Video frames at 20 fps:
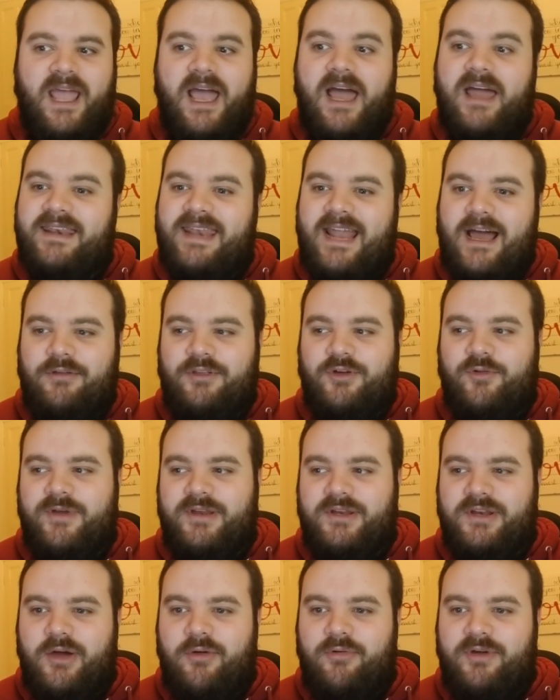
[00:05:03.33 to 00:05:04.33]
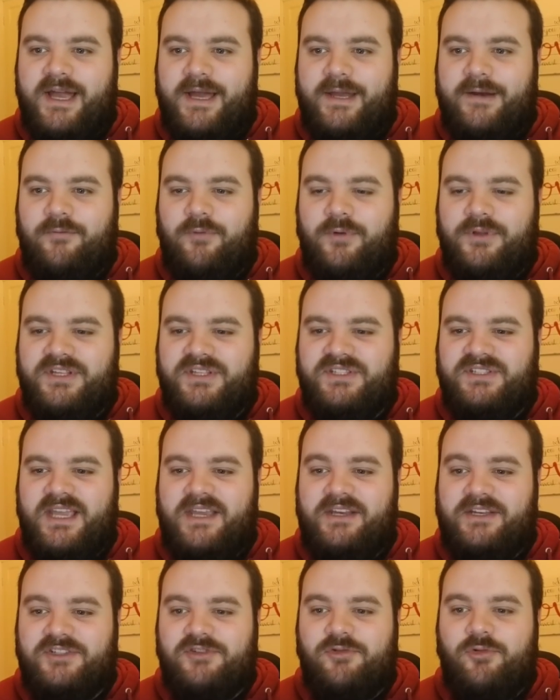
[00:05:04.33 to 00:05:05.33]
and now that we know kind of what the
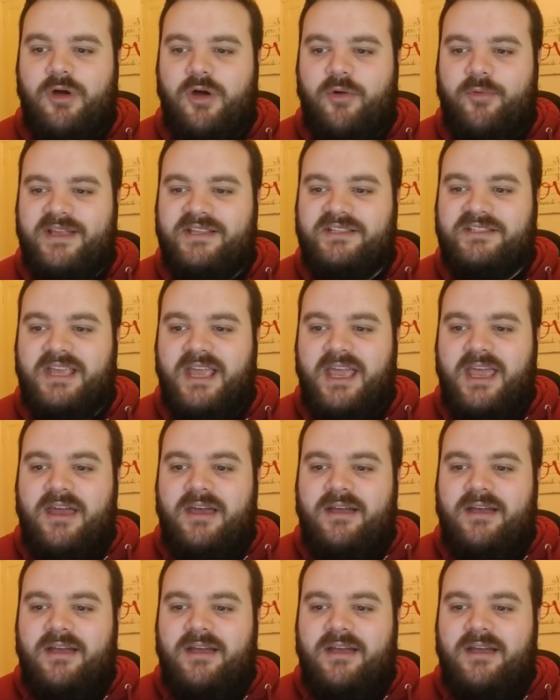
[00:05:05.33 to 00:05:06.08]
status quo is